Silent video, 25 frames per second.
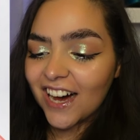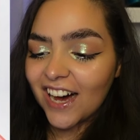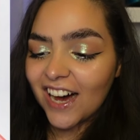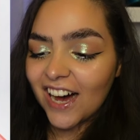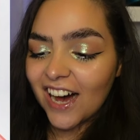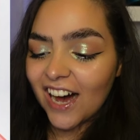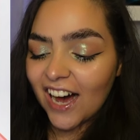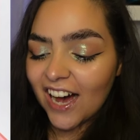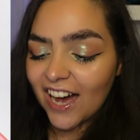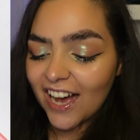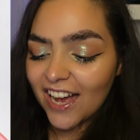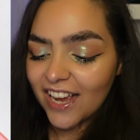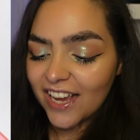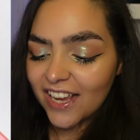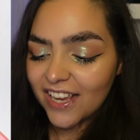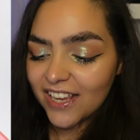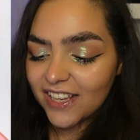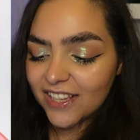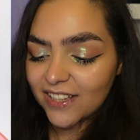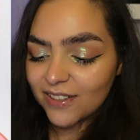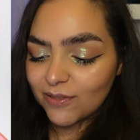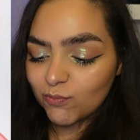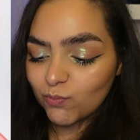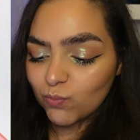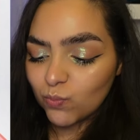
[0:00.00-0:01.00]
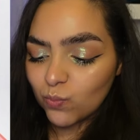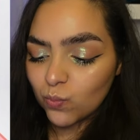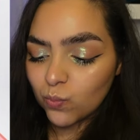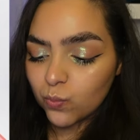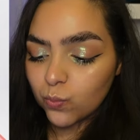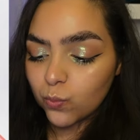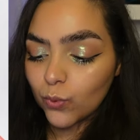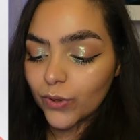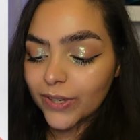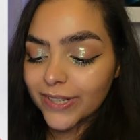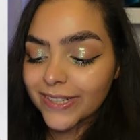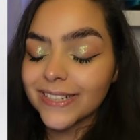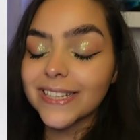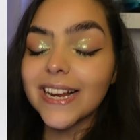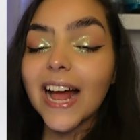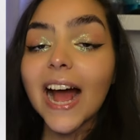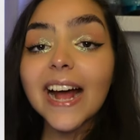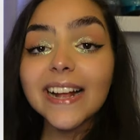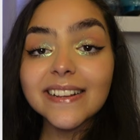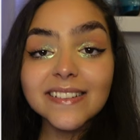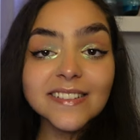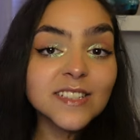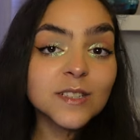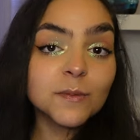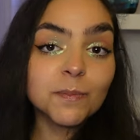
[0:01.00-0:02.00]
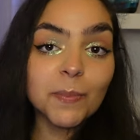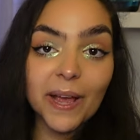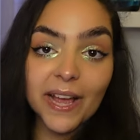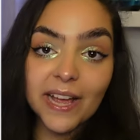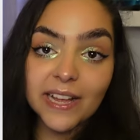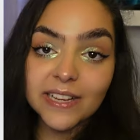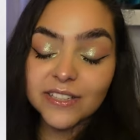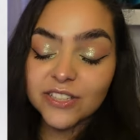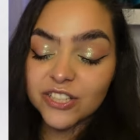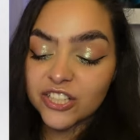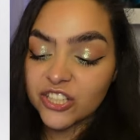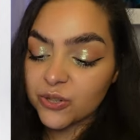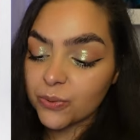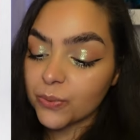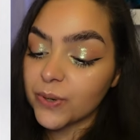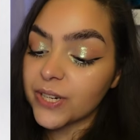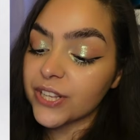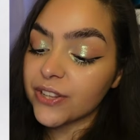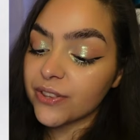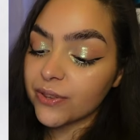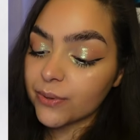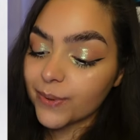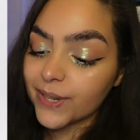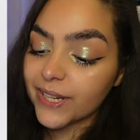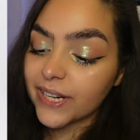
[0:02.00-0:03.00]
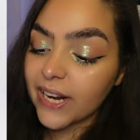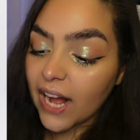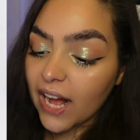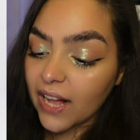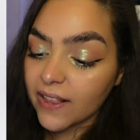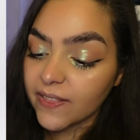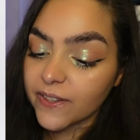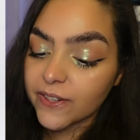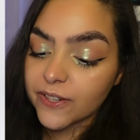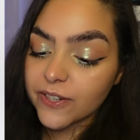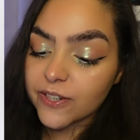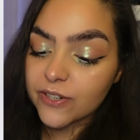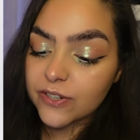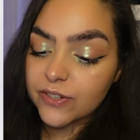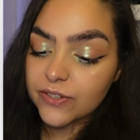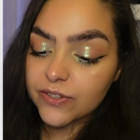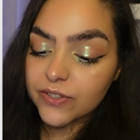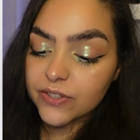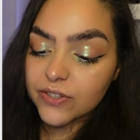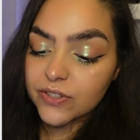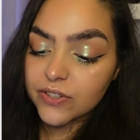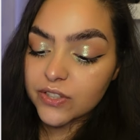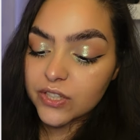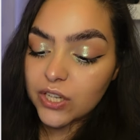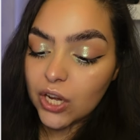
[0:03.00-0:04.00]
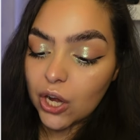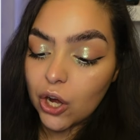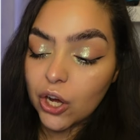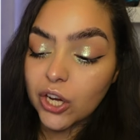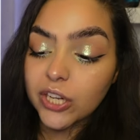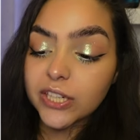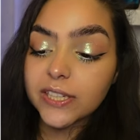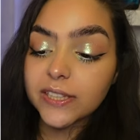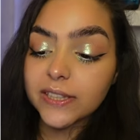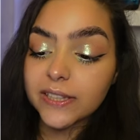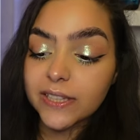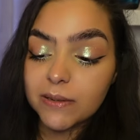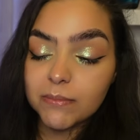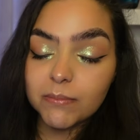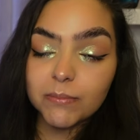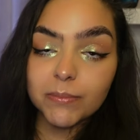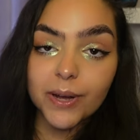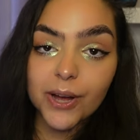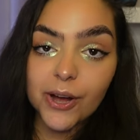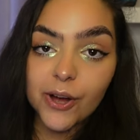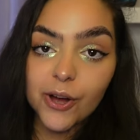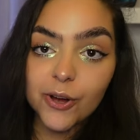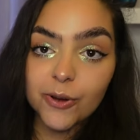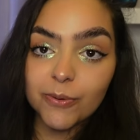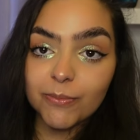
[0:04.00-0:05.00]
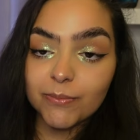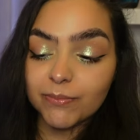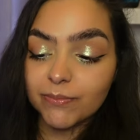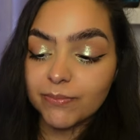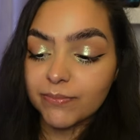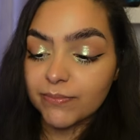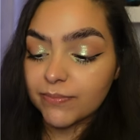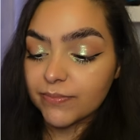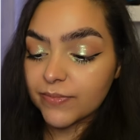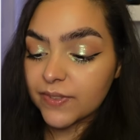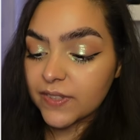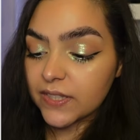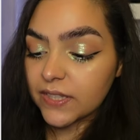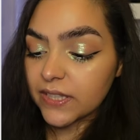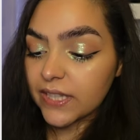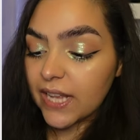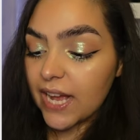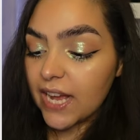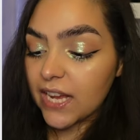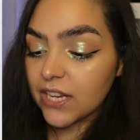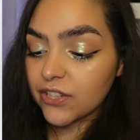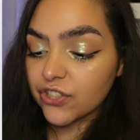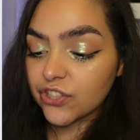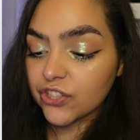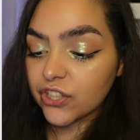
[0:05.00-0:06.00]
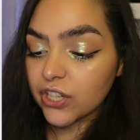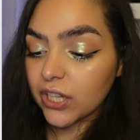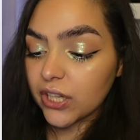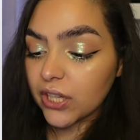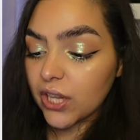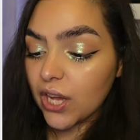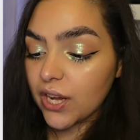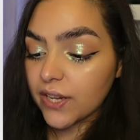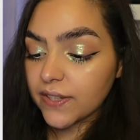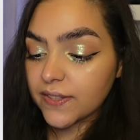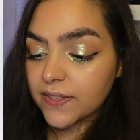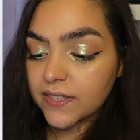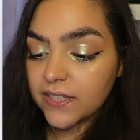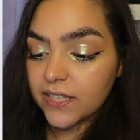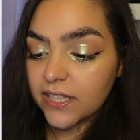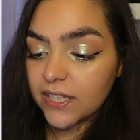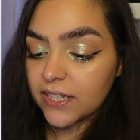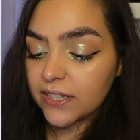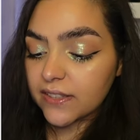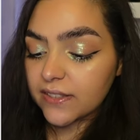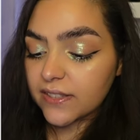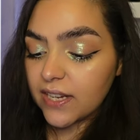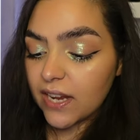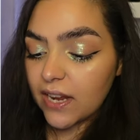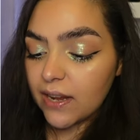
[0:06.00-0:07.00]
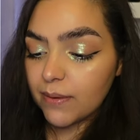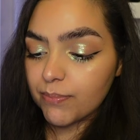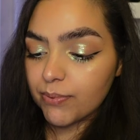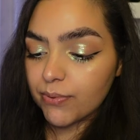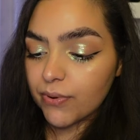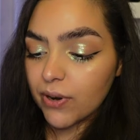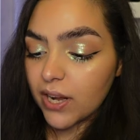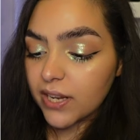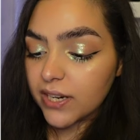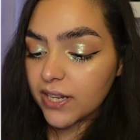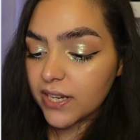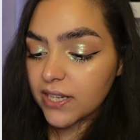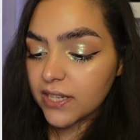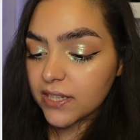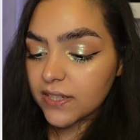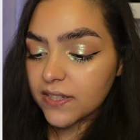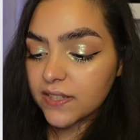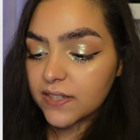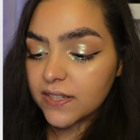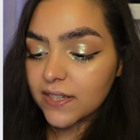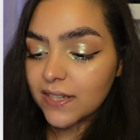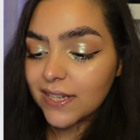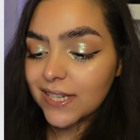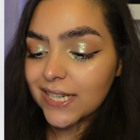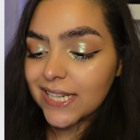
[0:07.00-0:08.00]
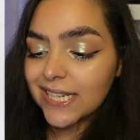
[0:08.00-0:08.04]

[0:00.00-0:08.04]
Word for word: I would not spend $23 on a lip balm slash glossy type product,